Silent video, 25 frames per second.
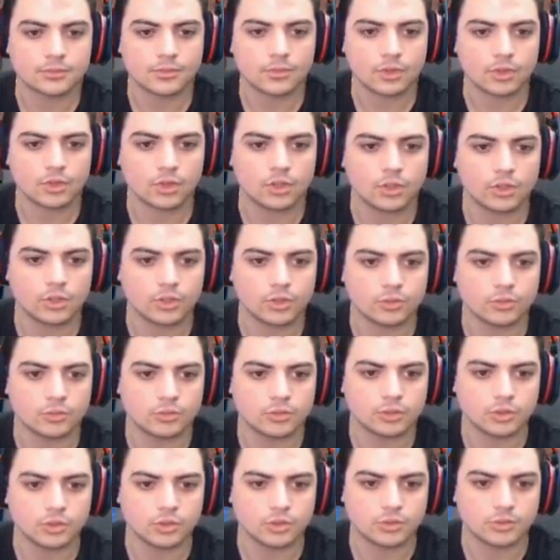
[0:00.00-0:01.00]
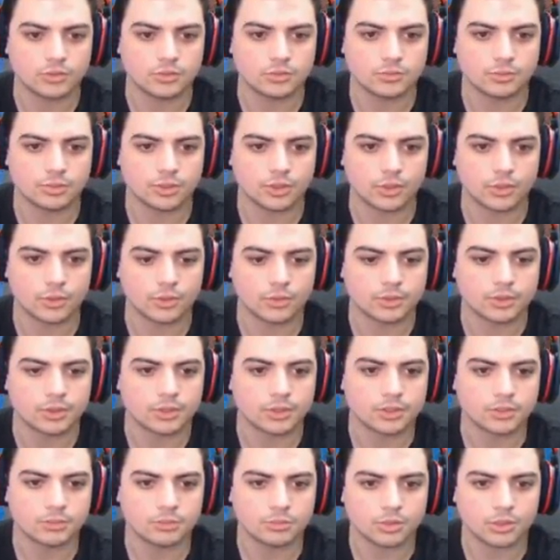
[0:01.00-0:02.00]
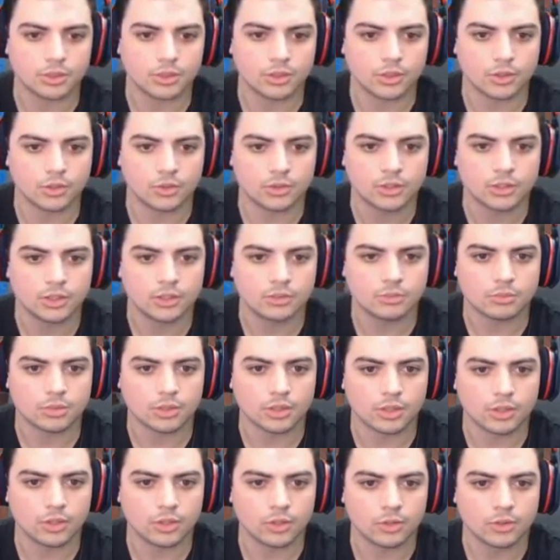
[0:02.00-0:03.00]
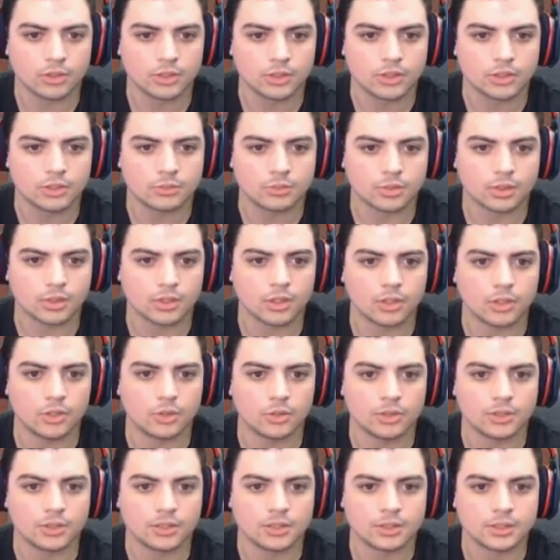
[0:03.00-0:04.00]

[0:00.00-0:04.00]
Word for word: Oh, you, you, bro, bro, bro, bro.